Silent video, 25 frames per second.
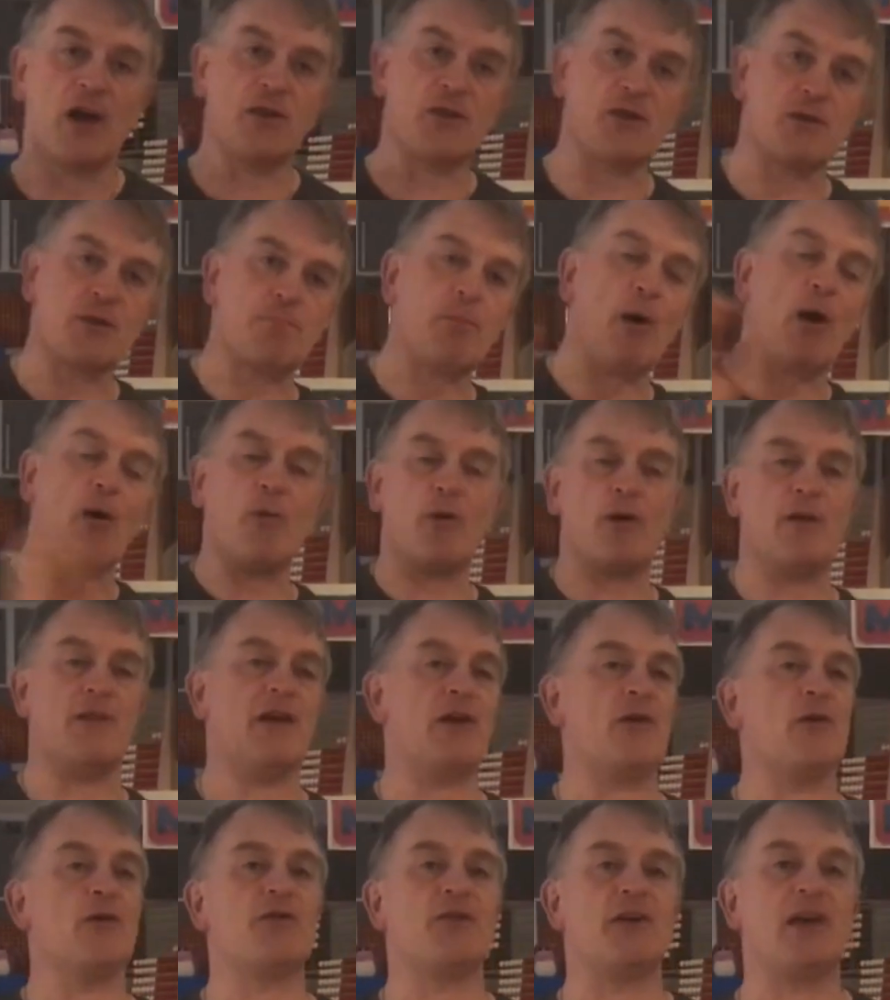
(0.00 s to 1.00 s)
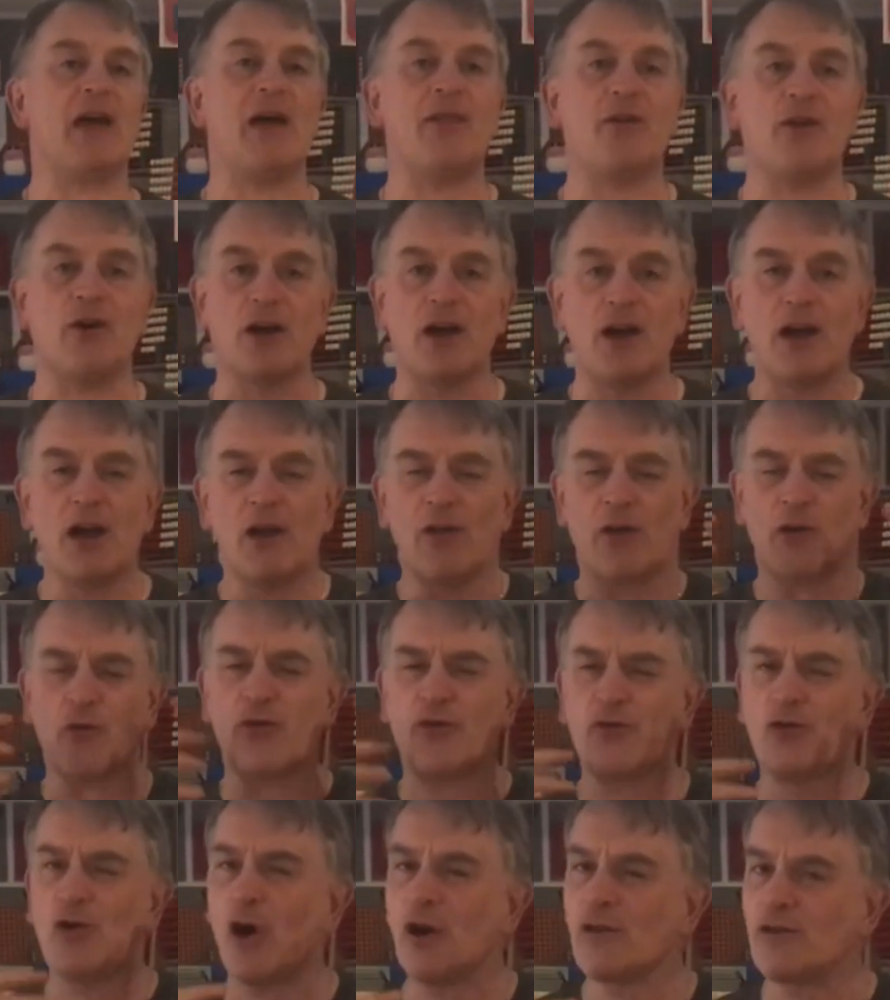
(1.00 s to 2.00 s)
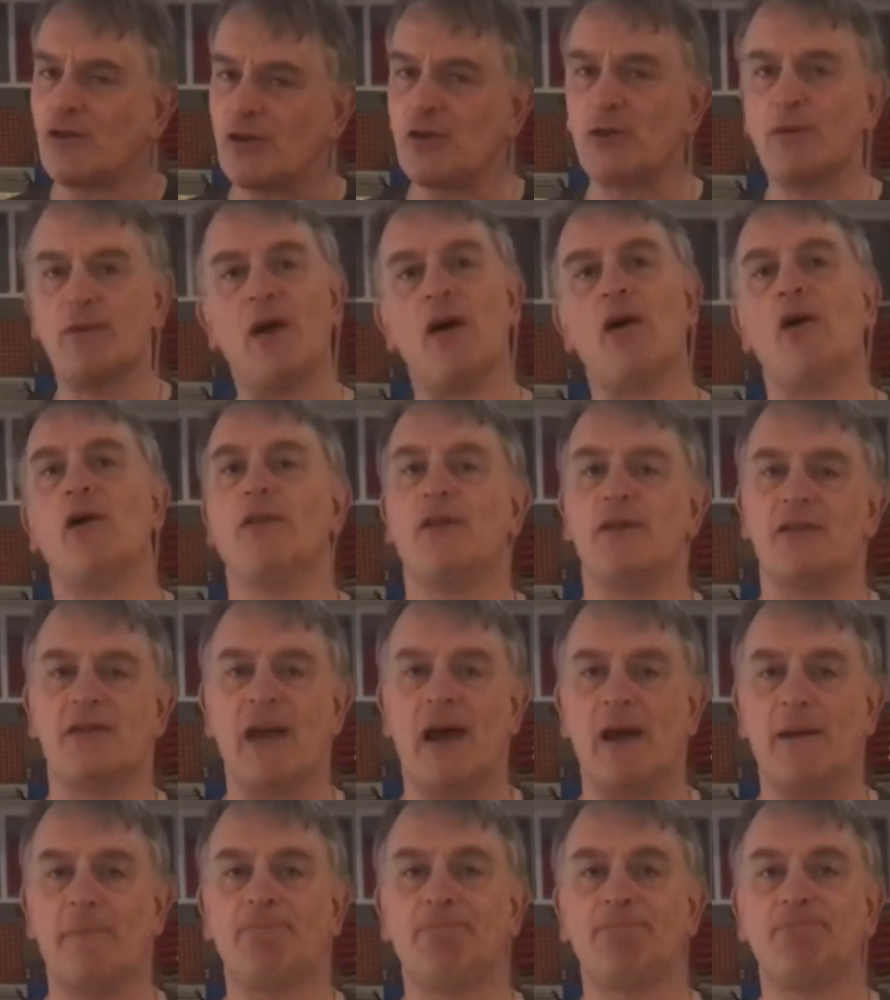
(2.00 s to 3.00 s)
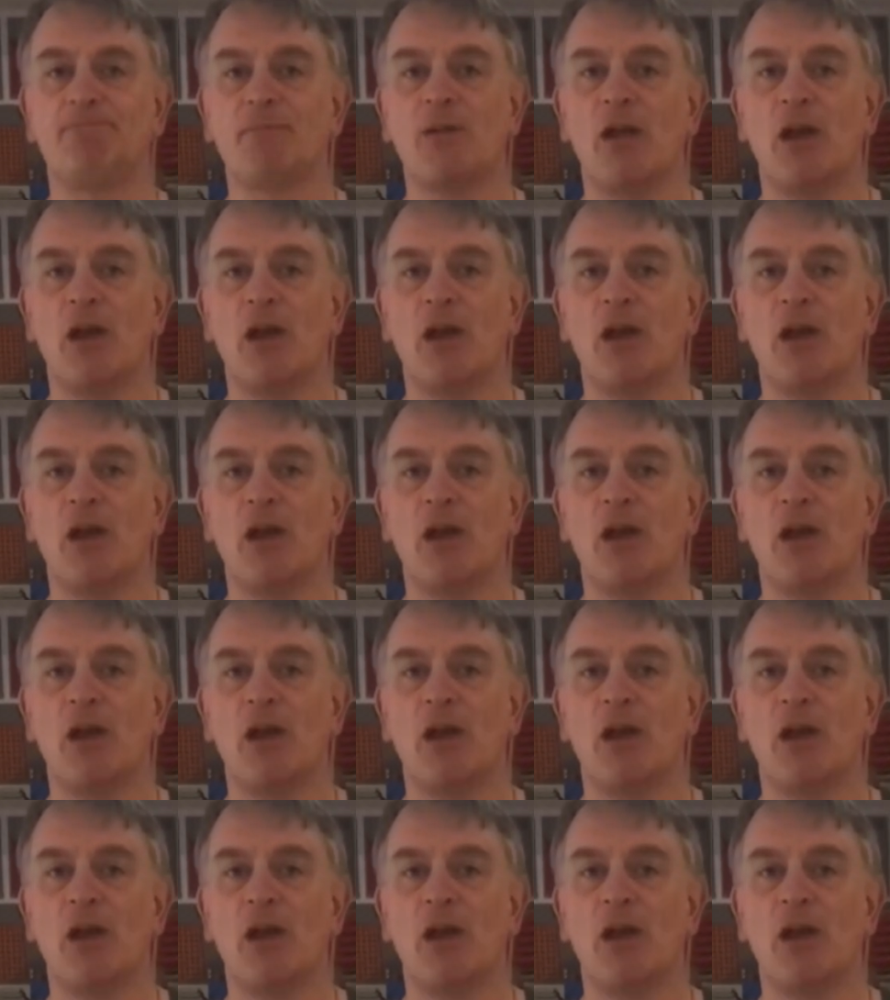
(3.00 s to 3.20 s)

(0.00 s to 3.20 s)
and spot where they go together, they'll start to do that all the time.